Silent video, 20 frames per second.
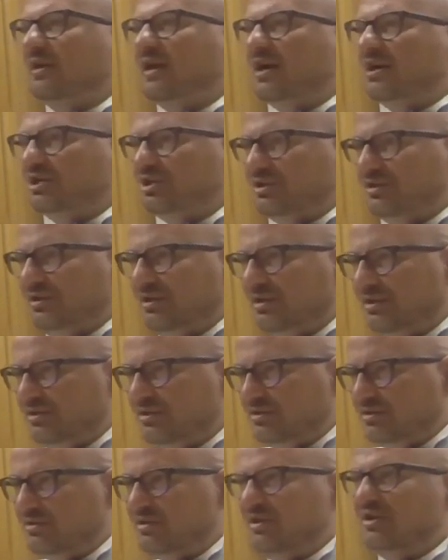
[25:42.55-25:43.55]

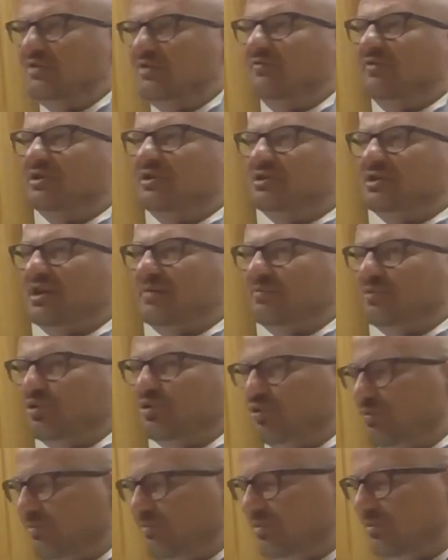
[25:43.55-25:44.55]
nationalists in the same
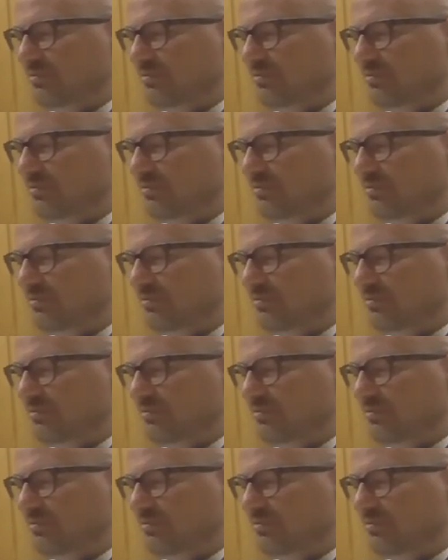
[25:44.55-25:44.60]
group.